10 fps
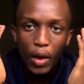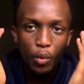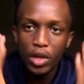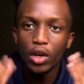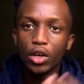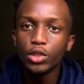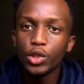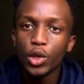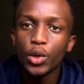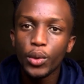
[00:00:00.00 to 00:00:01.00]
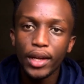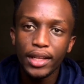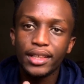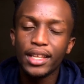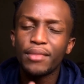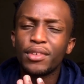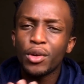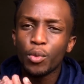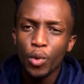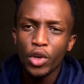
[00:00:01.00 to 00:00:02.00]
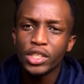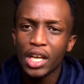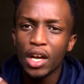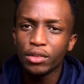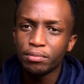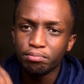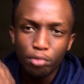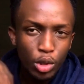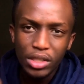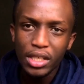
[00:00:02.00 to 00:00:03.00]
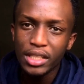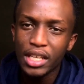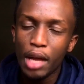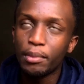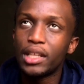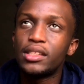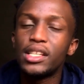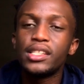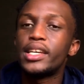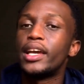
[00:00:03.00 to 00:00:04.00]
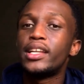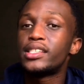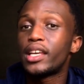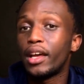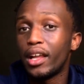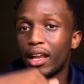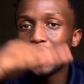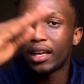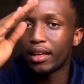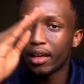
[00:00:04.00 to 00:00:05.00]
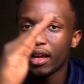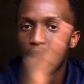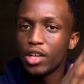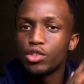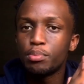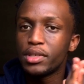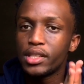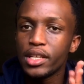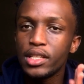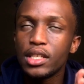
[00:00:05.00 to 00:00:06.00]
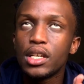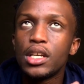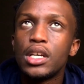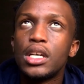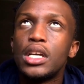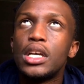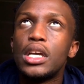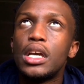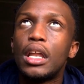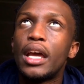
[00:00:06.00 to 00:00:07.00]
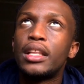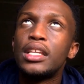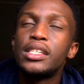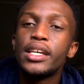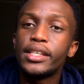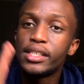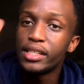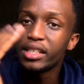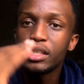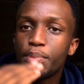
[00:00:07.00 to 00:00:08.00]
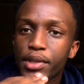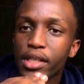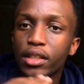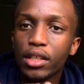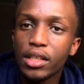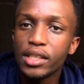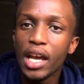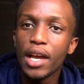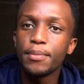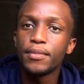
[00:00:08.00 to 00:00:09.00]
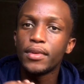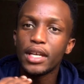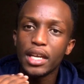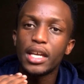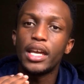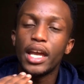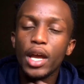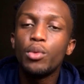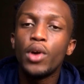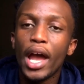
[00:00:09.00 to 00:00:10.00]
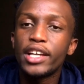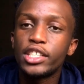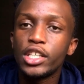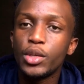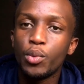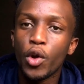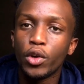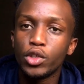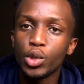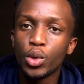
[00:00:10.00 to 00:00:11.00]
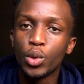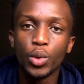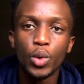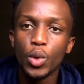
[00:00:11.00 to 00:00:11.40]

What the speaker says: we all know it never works out most of the time. Like, let's say in a like 100%, like let's say 60% of the time it will actually work. So